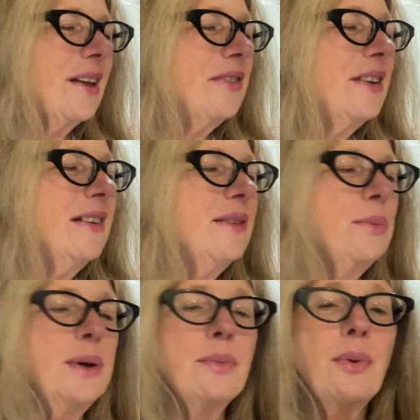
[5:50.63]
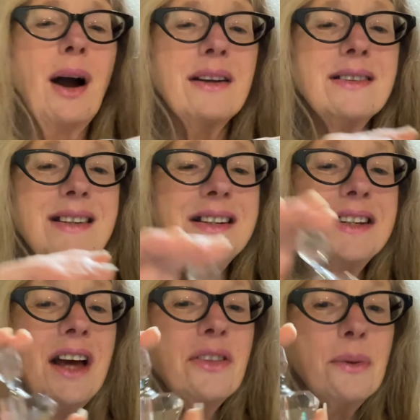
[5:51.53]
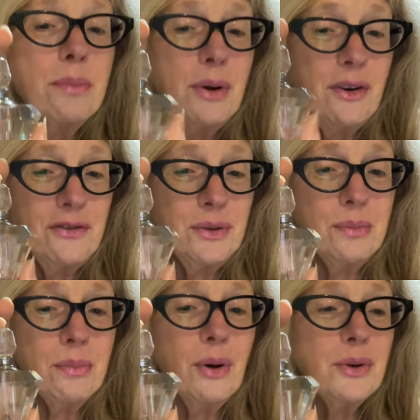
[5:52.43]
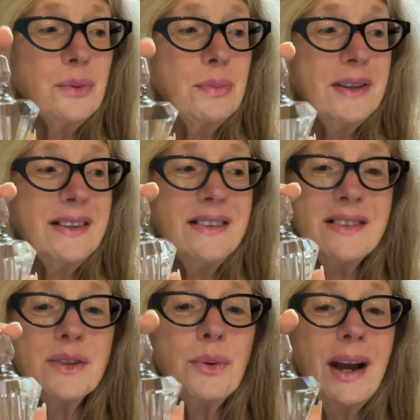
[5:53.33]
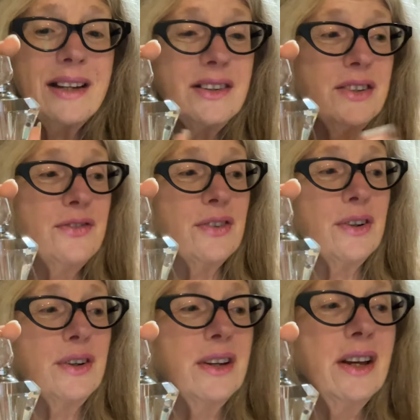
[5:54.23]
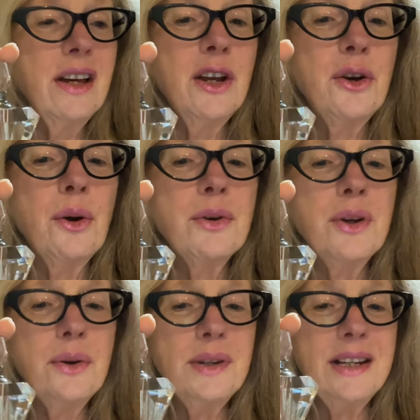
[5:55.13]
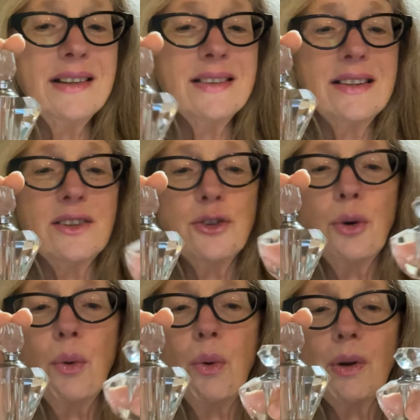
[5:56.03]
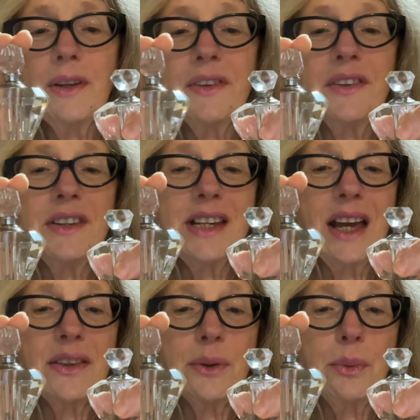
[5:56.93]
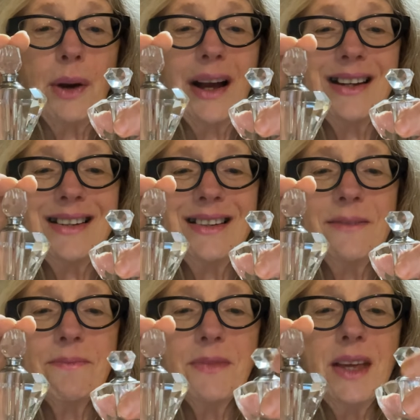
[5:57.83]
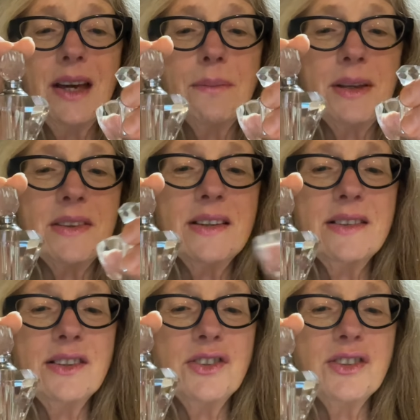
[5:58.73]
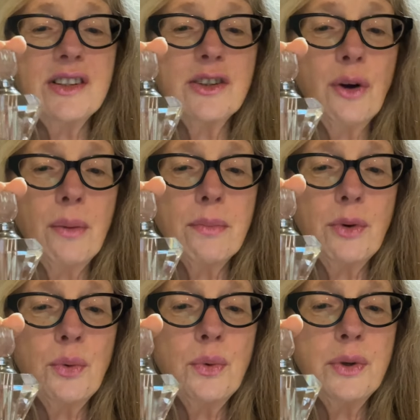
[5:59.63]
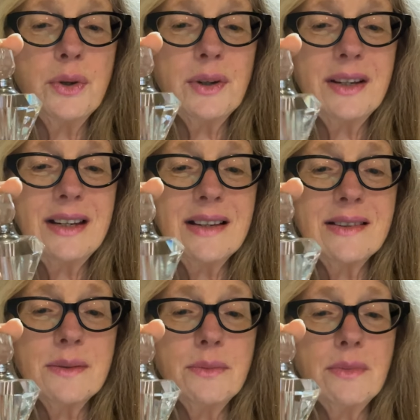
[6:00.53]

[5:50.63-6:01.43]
This one's another perfume bottle, but this is quite different. Not only is it taller than the other one, but this has got, oh, you can get some